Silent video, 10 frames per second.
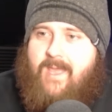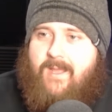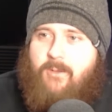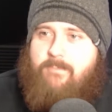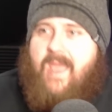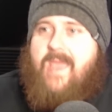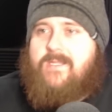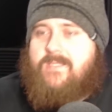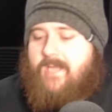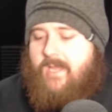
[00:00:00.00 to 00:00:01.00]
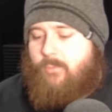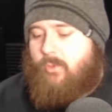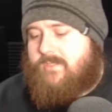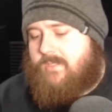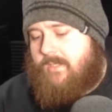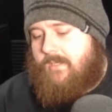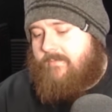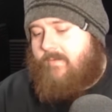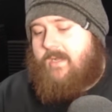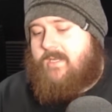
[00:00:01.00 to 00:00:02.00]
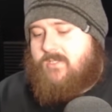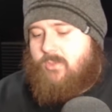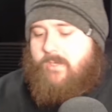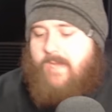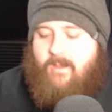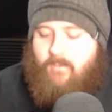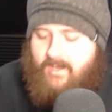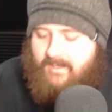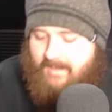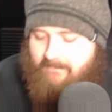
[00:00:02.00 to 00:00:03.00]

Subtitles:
I got paid today, boys. Finally sorted out a way of